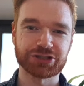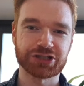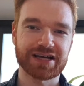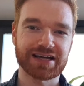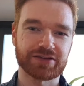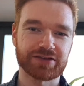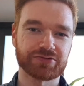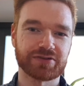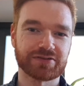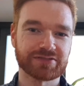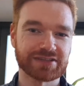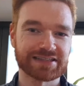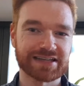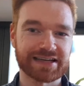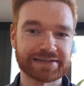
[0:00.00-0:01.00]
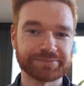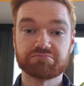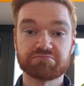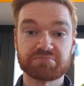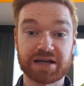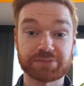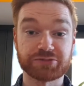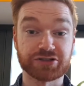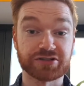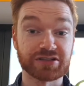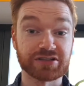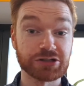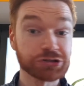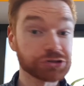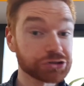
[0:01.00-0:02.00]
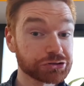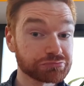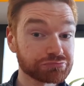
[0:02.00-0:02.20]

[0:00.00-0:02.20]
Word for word: check it throughout the day, perhaps during lunch.